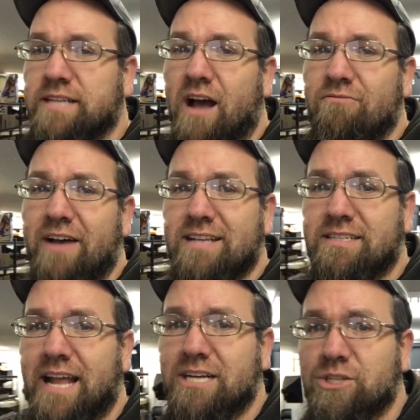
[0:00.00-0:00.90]
how fast
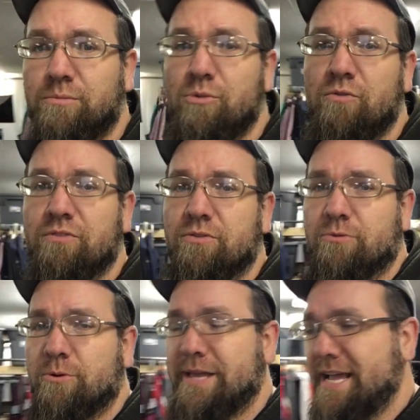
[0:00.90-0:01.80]
it actually moved
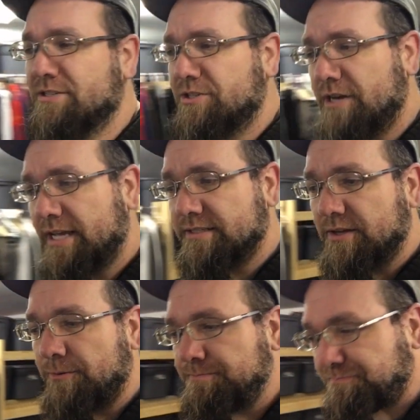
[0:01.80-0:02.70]
through it yesterday. So